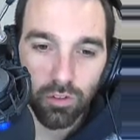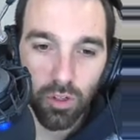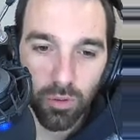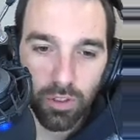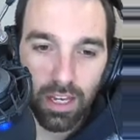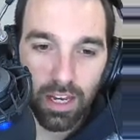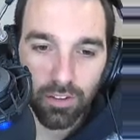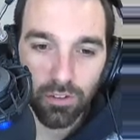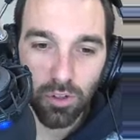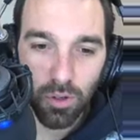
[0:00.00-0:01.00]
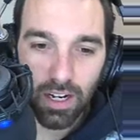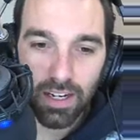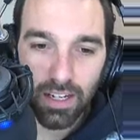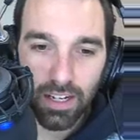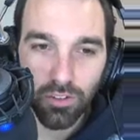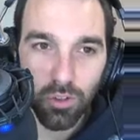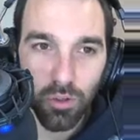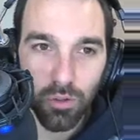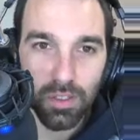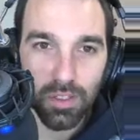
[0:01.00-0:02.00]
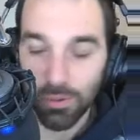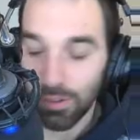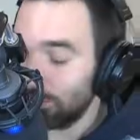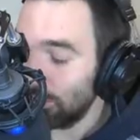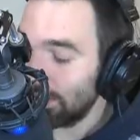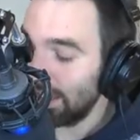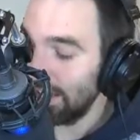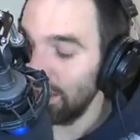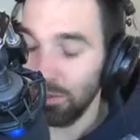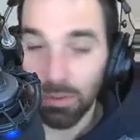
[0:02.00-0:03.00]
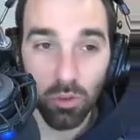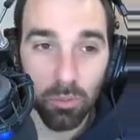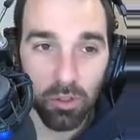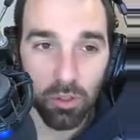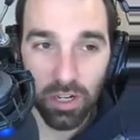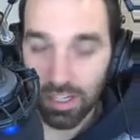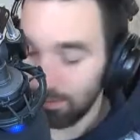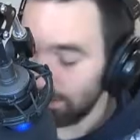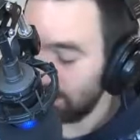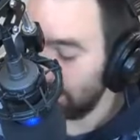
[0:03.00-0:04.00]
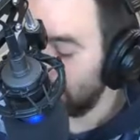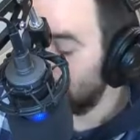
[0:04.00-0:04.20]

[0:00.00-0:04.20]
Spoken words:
Okay, so yeah, so I totally agree. So you can't hear me, so I'm going to write